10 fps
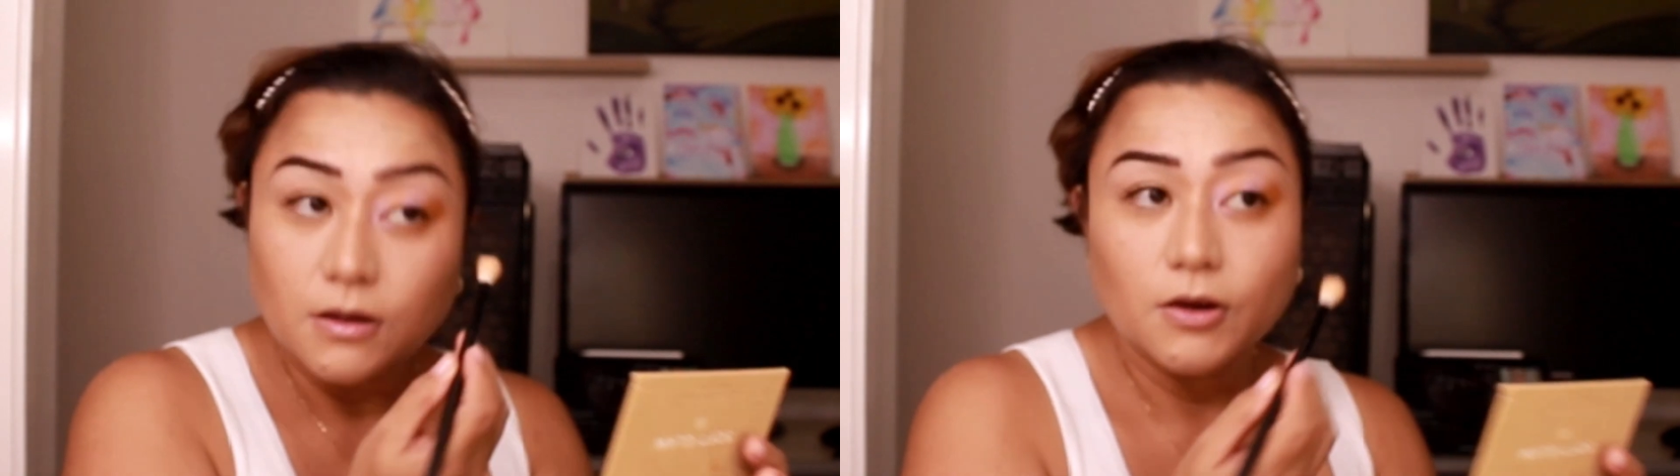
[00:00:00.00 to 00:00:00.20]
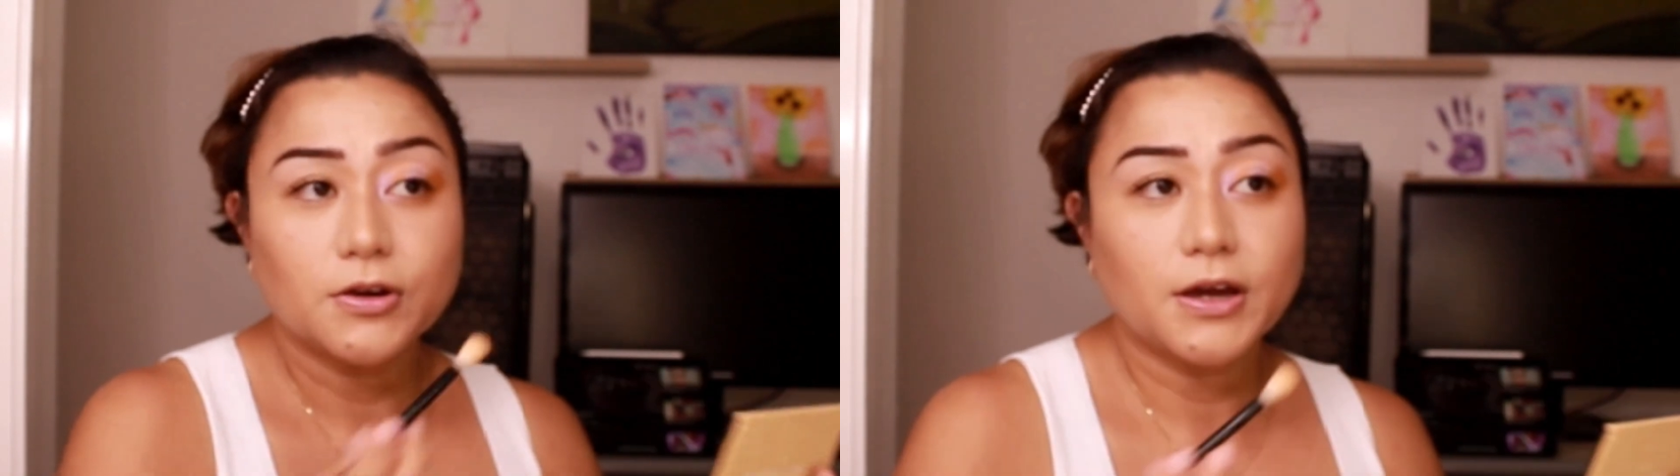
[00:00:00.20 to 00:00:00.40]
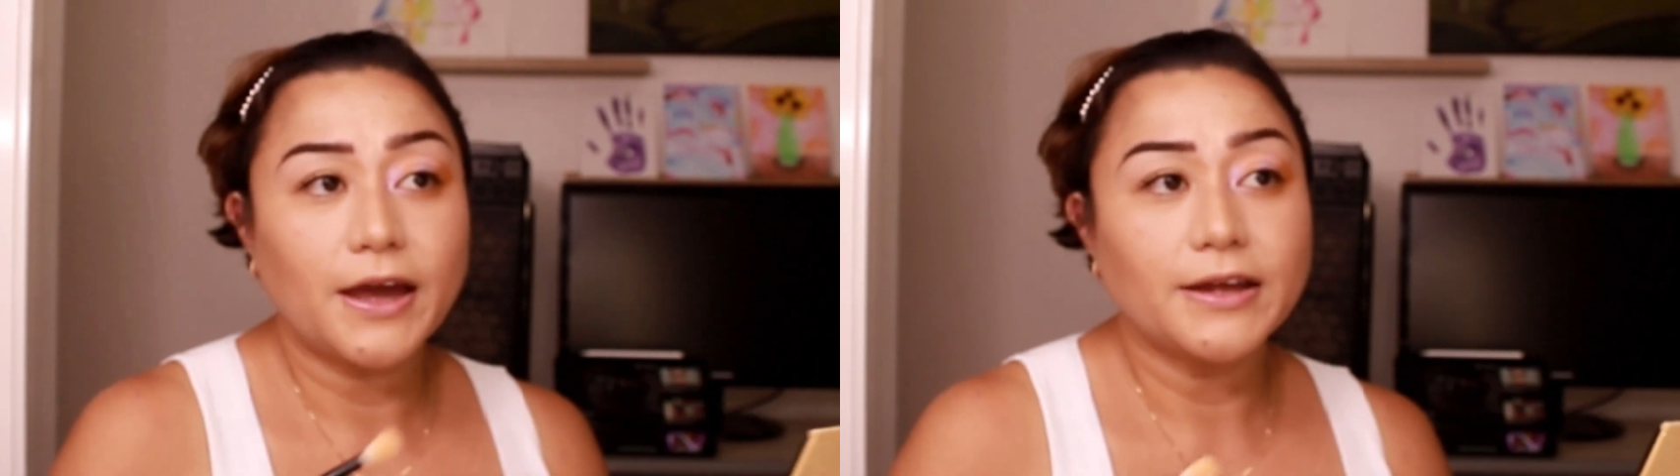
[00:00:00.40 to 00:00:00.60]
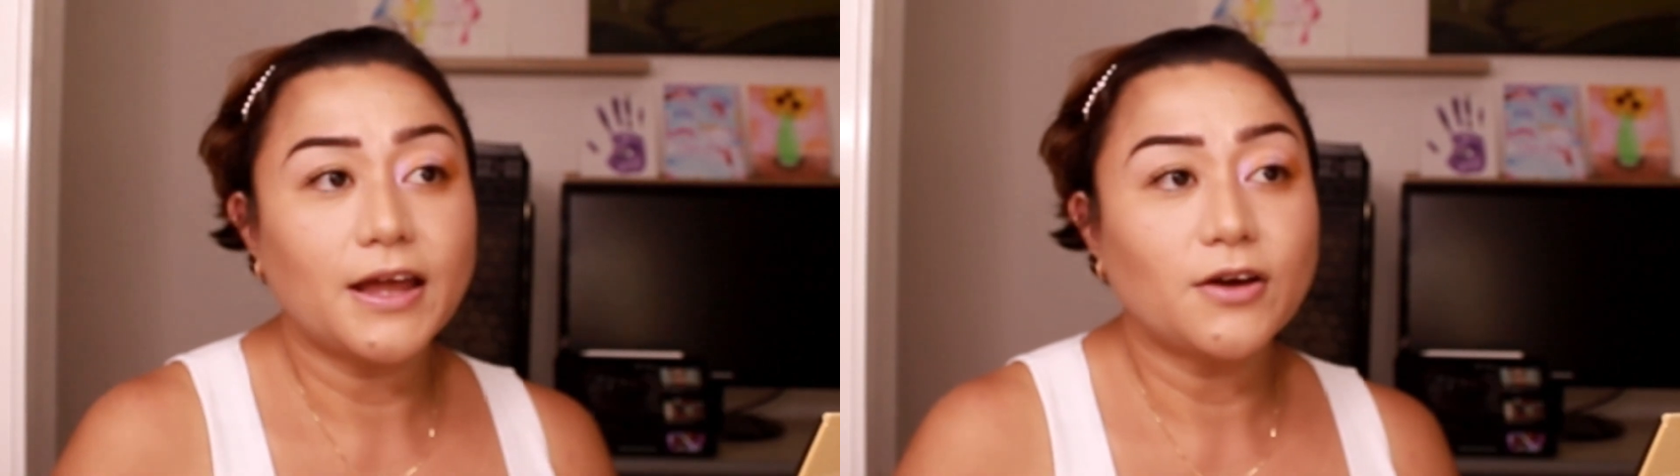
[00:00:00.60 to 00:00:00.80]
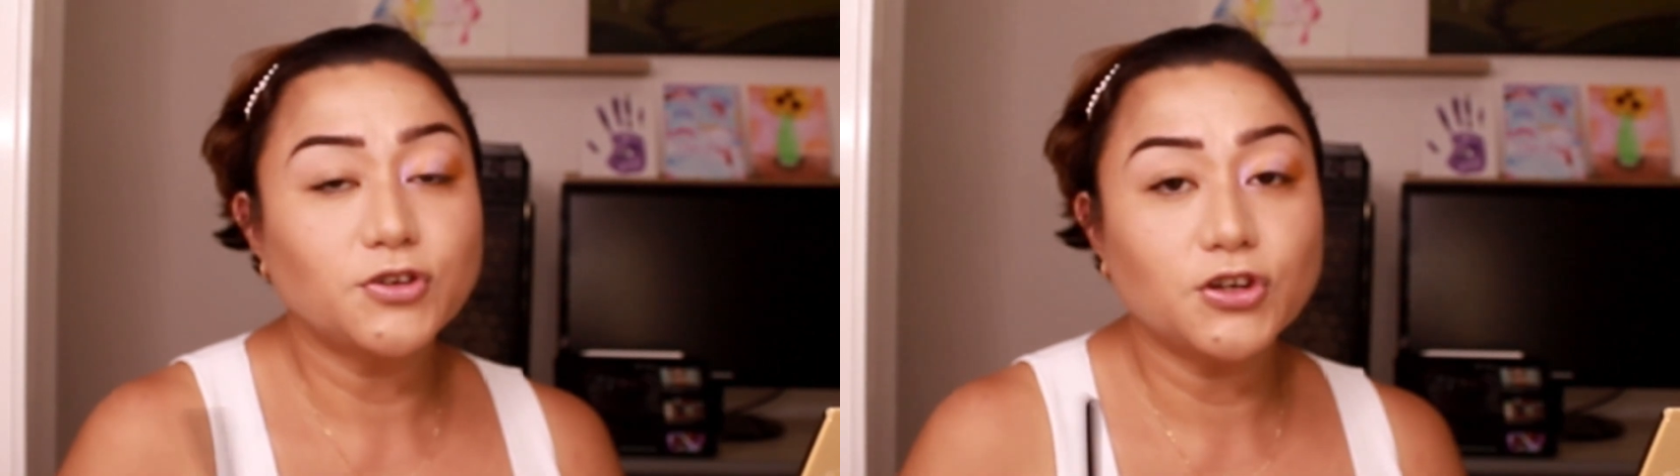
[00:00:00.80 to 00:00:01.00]
Okay,
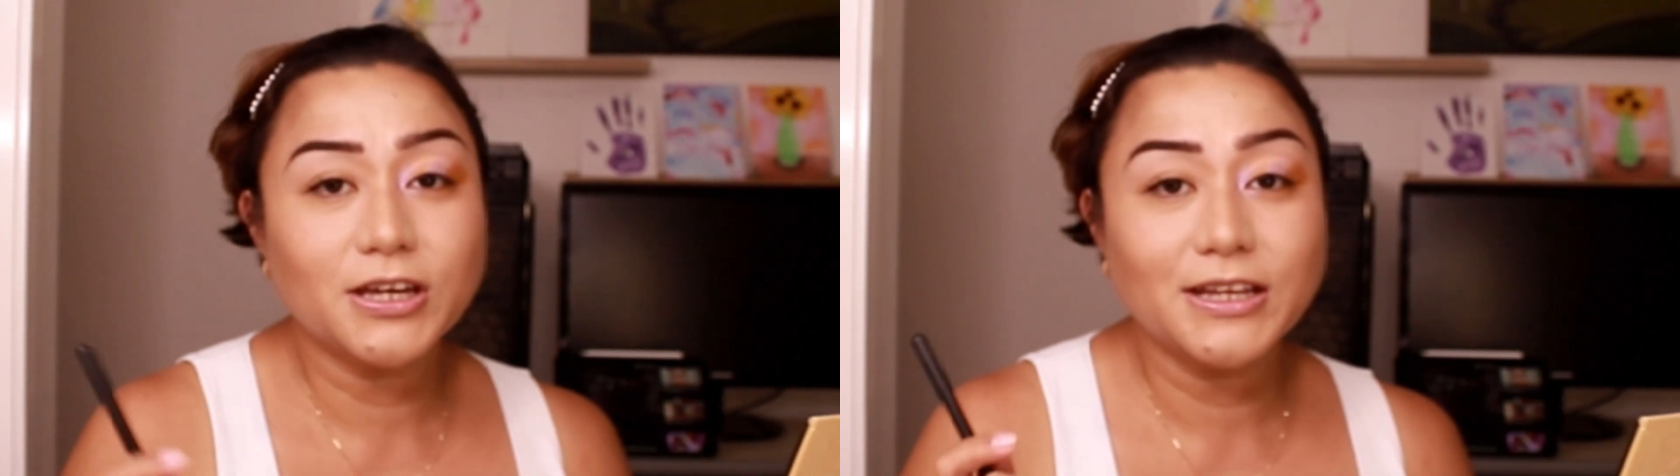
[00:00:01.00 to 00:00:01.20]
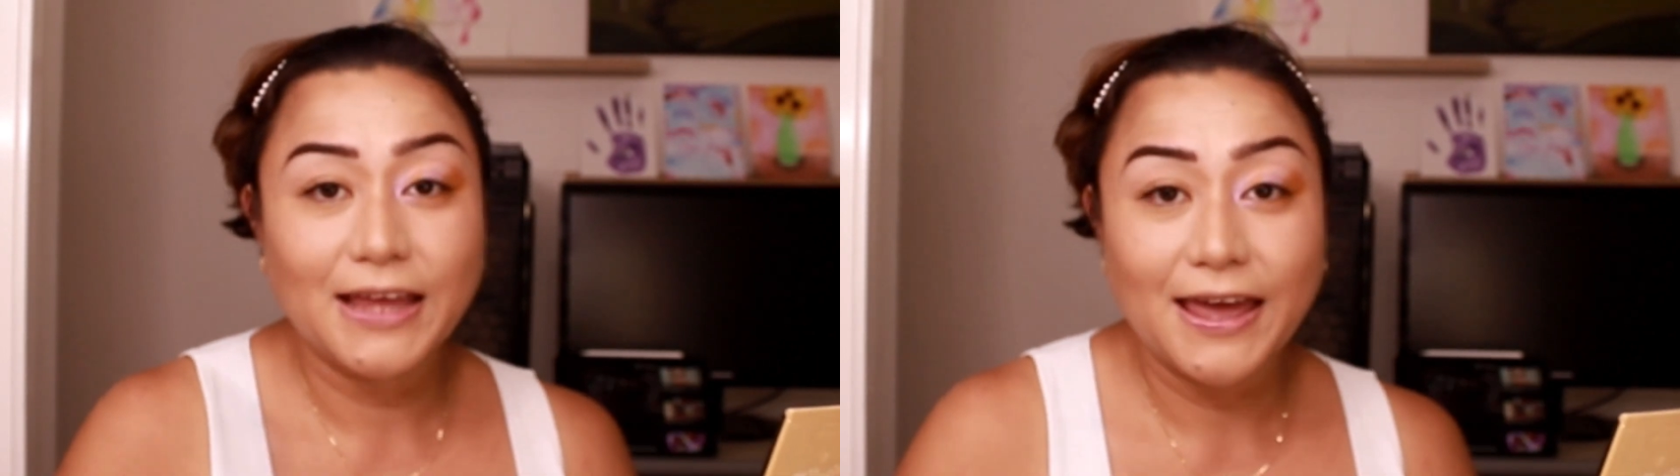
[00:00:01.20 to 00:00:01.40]
now you can